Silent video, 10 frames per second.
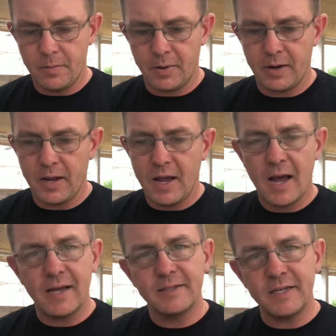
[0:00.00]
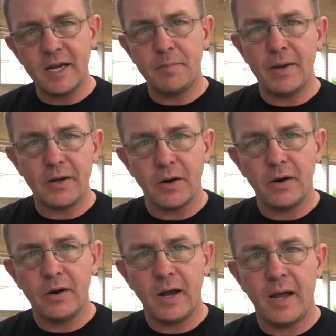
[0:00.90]
But as they get
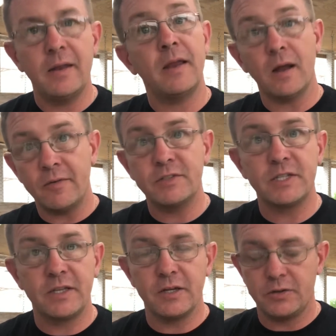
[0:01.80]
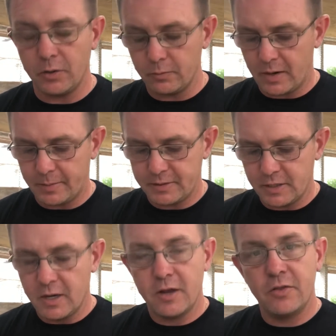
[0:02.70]
bigger, and obviously the adult rabbits,
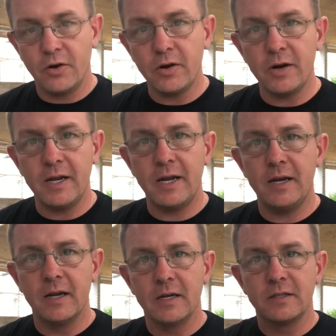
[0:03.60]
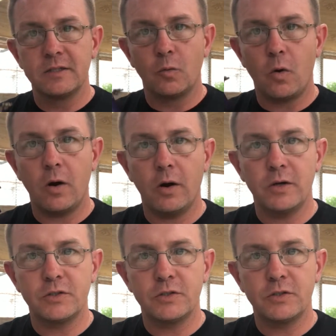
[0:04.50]
they're gonna need water.